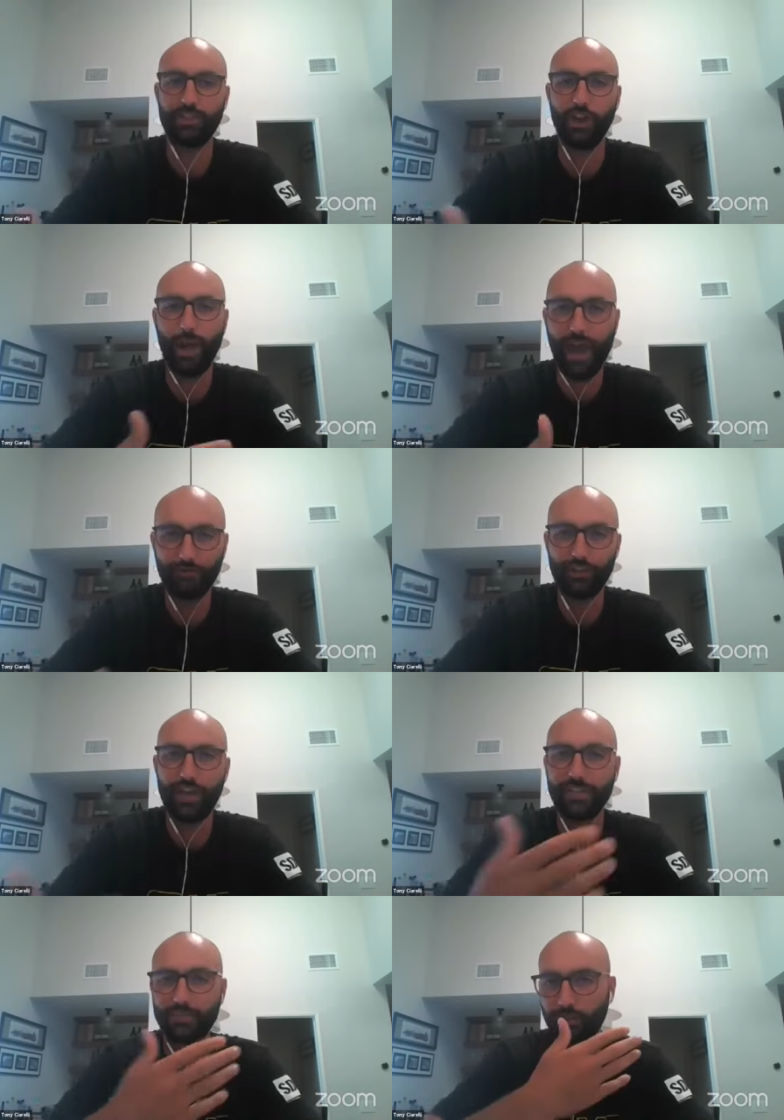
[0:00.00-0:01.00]
So after
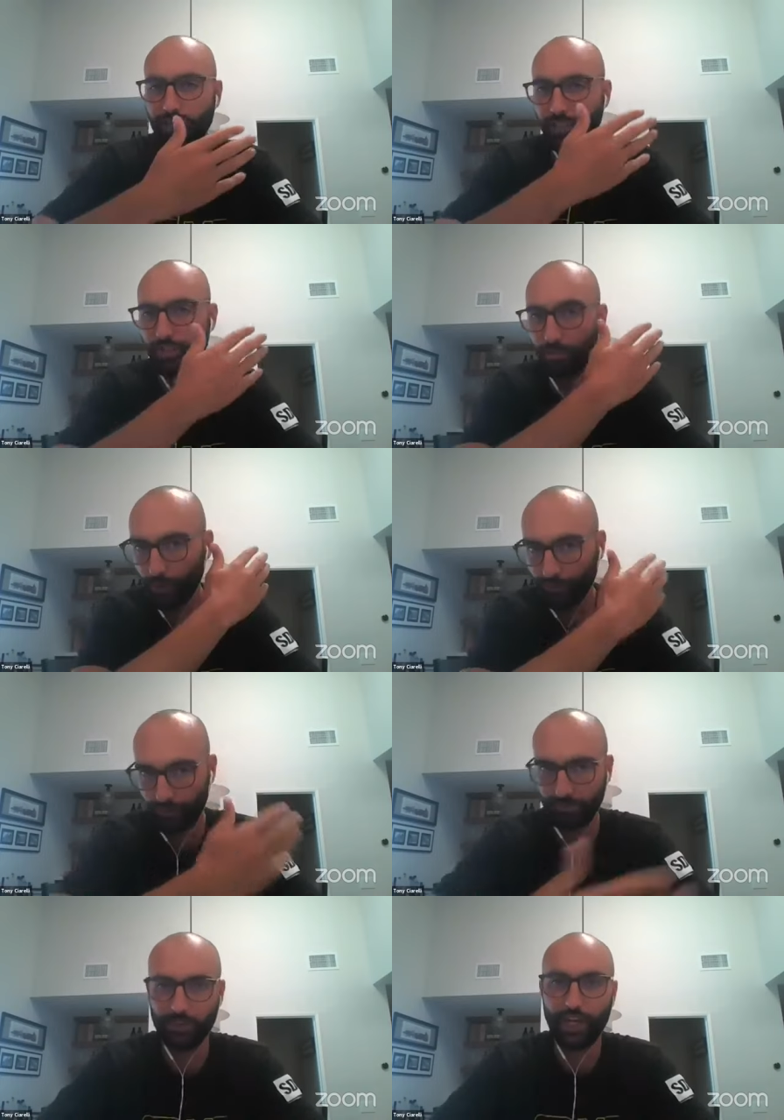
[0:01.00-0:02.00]
NetSuite you moved
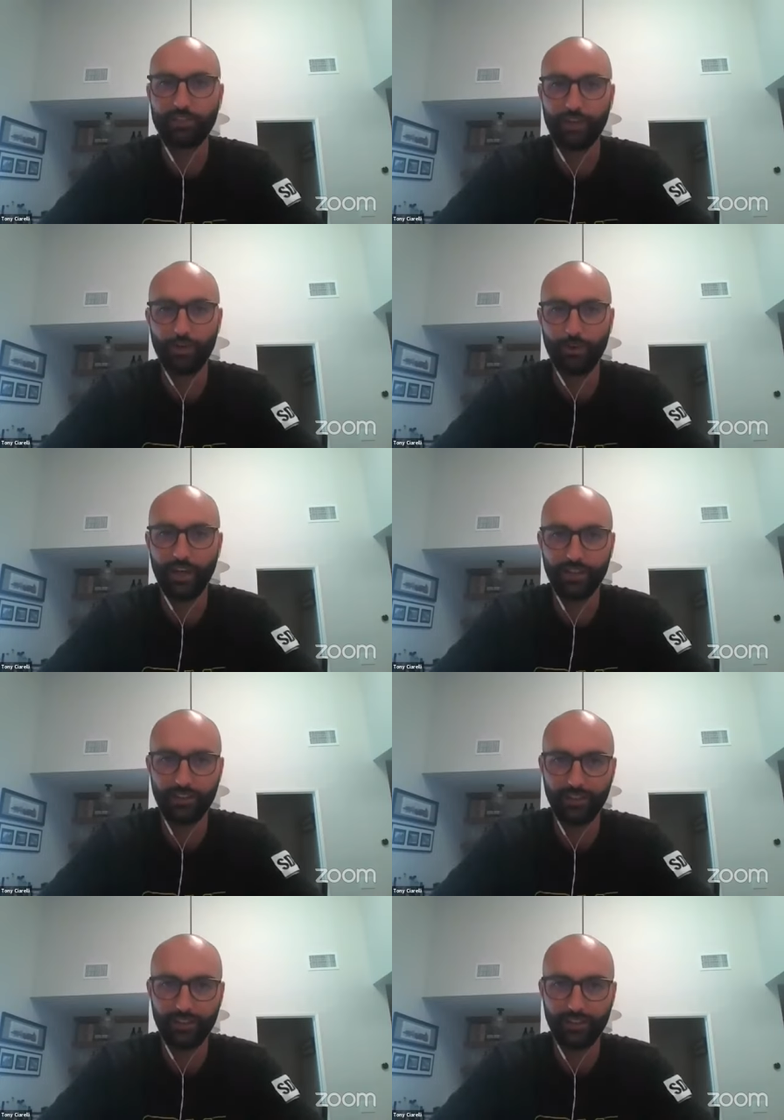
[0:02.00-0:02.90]
to Magento, right?